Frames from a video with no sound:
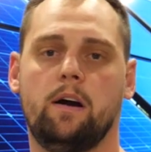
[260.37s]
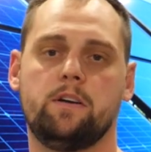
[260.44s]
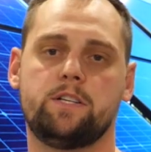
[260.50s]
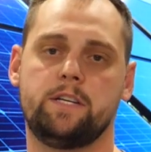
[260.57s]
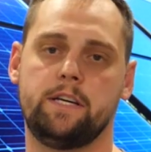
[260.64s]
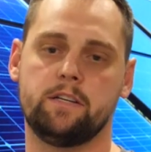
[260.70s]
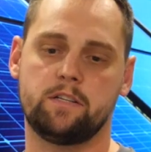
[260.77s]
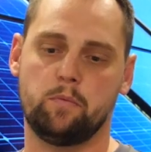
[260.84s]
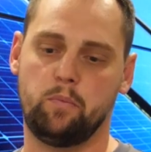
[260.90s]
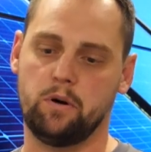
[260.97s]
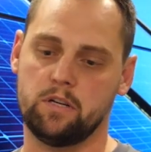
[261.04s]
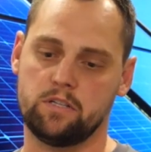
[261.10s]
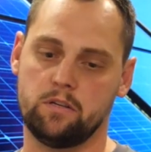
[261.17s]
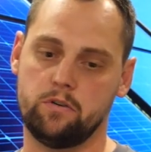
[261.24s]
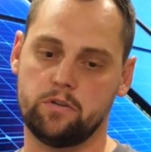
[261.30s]
Our engineers can
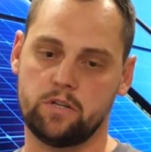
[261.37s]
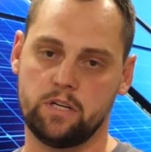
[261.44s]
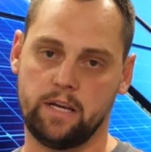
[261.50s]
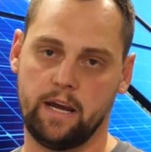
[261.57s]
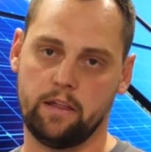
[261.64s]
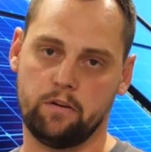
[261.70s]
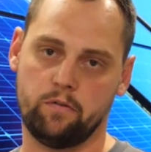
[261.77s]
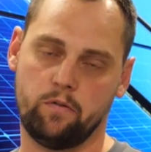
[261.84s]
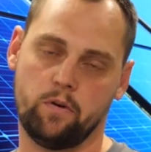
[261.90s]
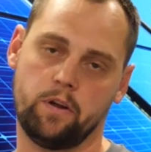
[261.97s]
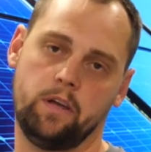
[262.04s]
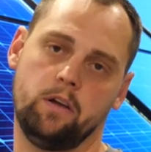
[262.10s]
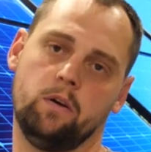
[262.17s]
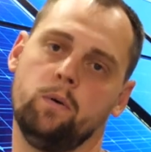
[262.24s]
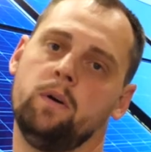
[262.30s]
put a solution together for
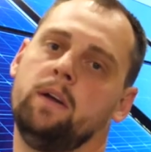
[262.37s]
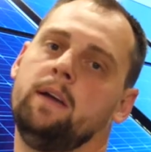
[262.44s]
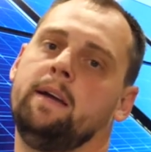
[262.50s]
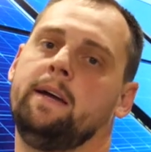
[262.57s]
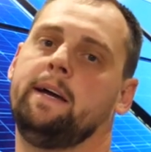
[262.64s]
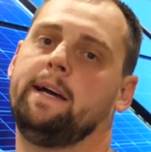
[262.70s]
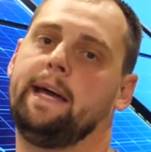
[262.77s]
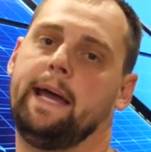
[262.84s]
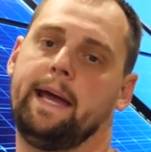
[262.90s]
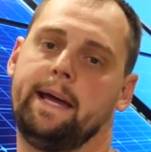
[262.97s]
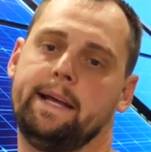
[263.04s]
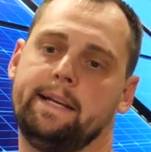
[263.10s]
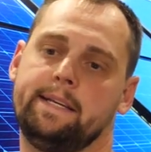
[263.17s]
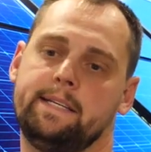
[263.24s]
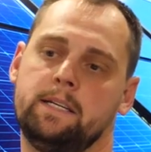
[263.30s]
you
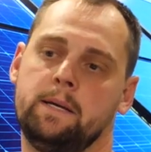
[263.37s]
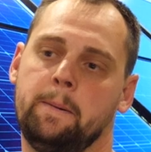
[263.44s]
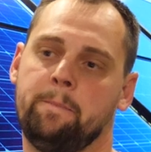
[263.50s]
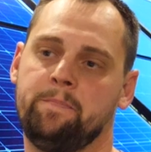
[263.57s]
and